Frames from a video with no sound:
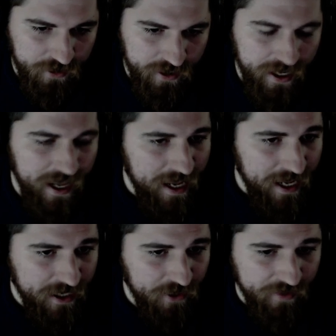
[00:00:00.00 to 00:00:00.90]

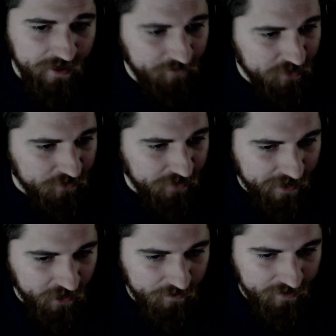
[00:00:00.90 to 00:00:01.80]
"Hey, you're that adventurer that
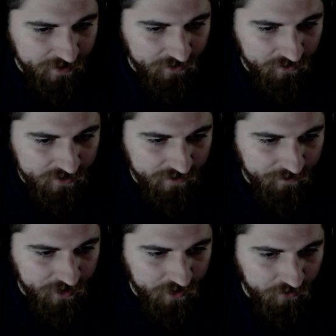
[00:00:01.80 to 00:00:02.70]
helped me that long time
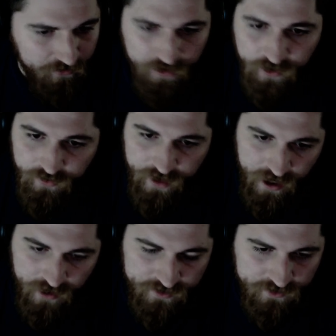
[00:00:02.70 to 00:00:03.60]
ago.
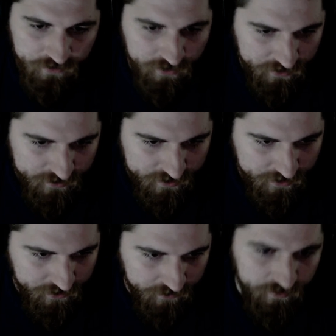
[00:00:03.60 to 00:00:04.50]
Oh, it's so good to see
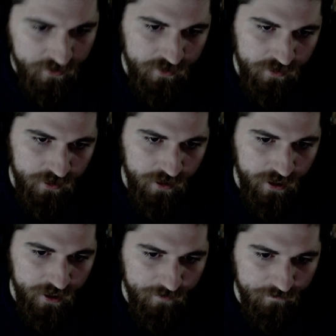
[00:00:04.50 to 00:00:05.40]
you.
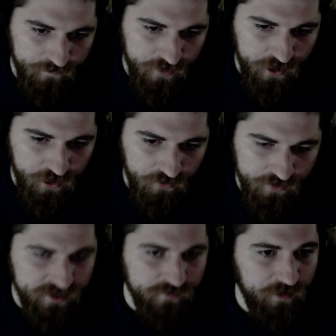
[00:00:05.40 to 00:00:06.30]

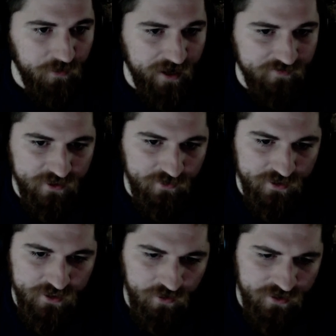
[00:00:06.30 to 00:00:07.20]
This is my wife, so and
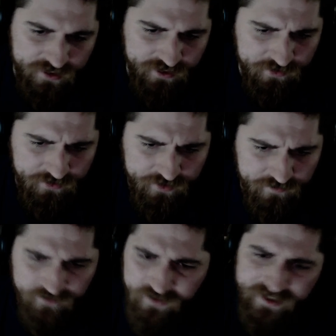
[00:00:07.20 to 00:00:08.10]
so," and just introduce
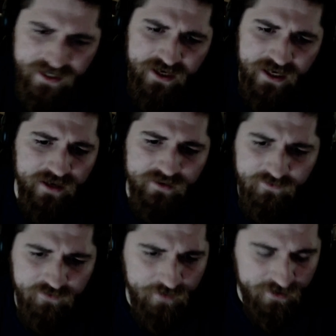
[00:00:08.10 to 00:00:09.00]
themselves. Let's say you get nothing
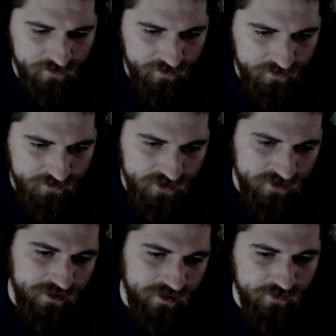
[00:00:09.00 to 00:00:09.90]
from it. Let's just
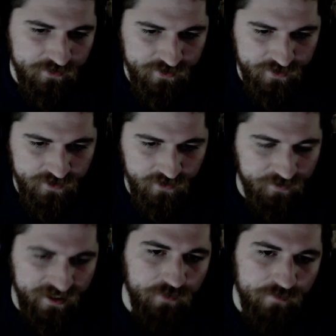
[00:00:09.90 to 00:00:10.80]
say they introduced themselves, but
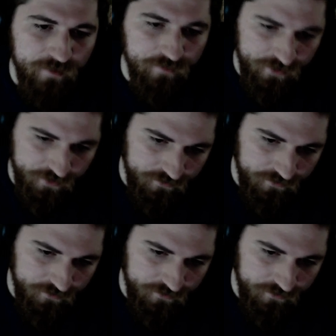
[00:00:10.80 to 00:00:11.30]
they remembered you.